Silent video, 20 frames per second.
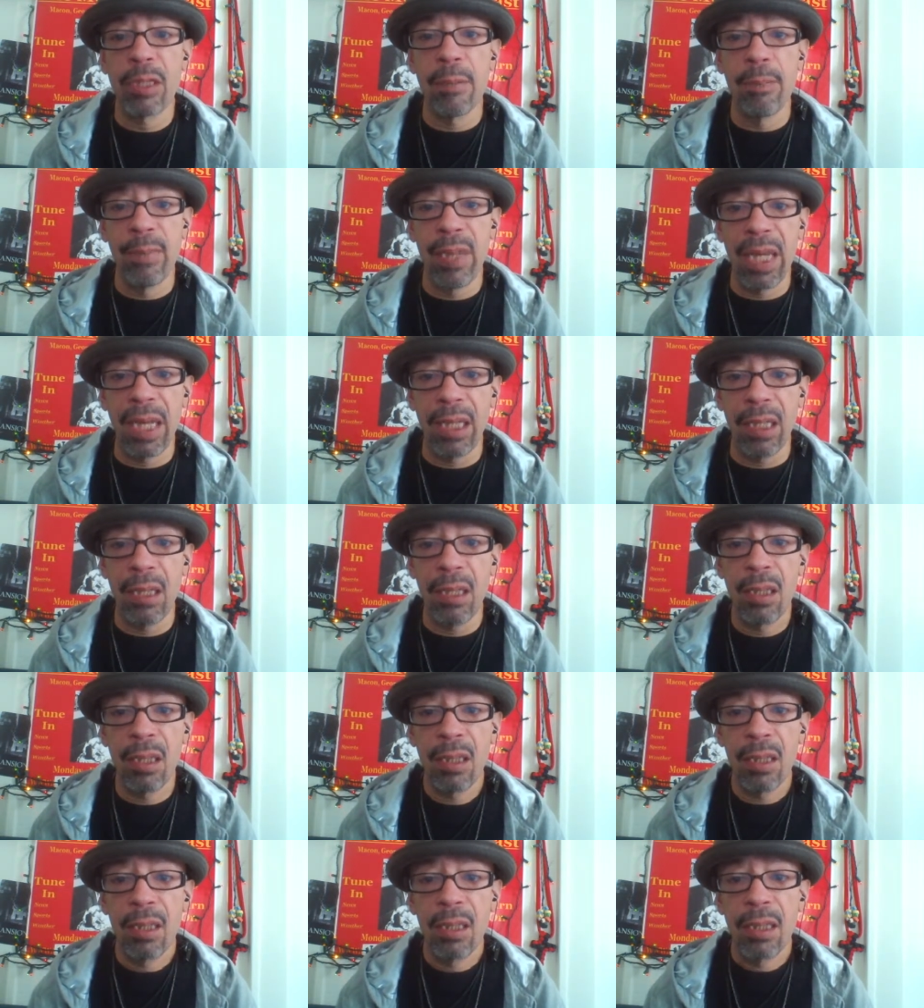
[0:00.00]
to
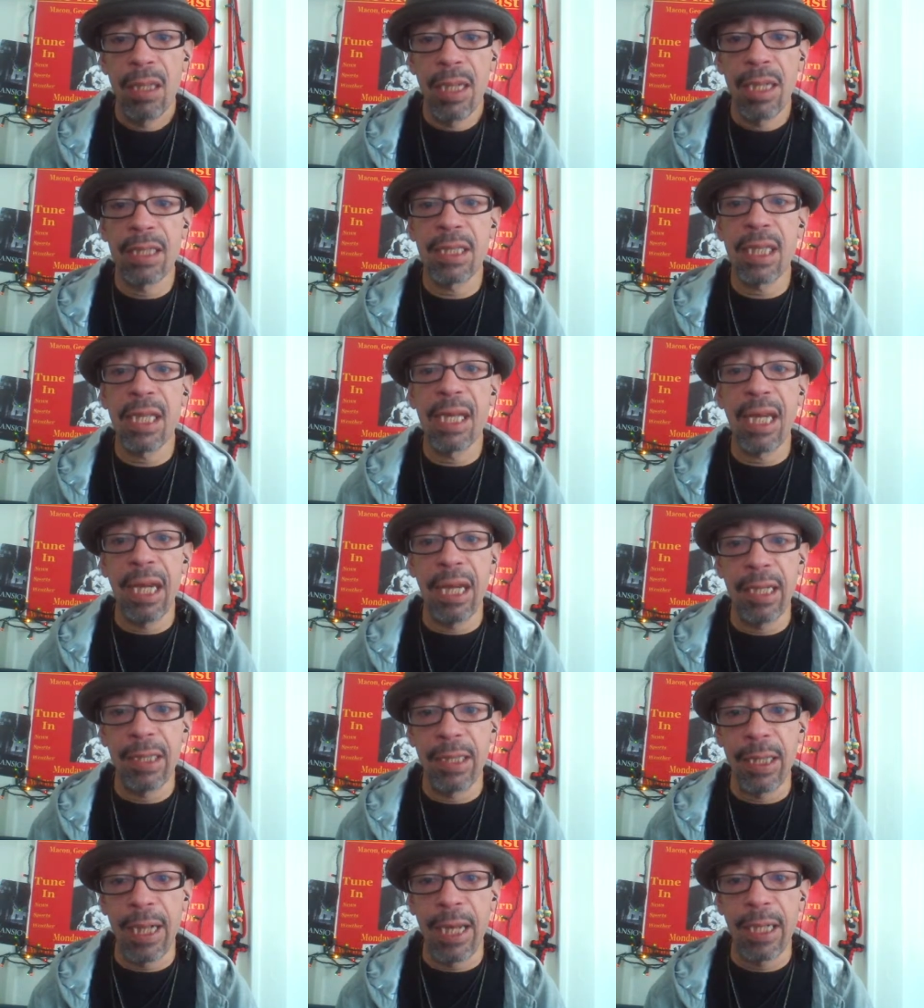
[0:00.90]
me as a
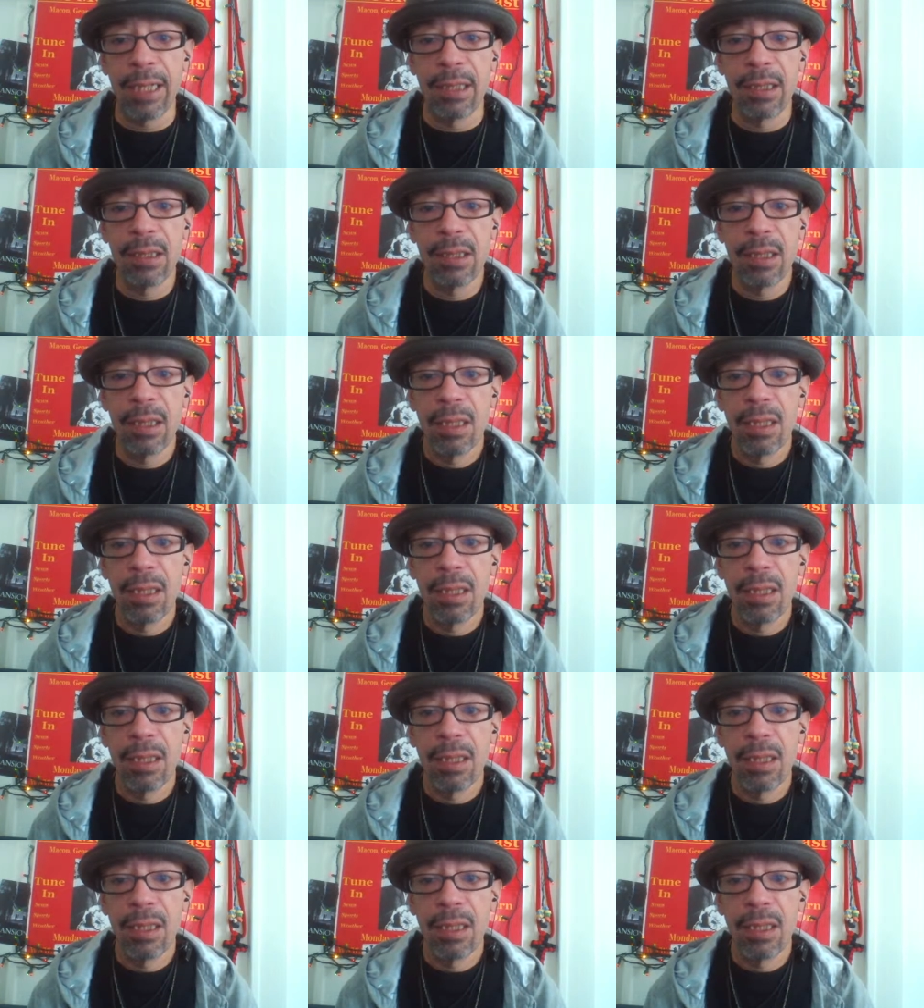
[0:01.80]
candidate.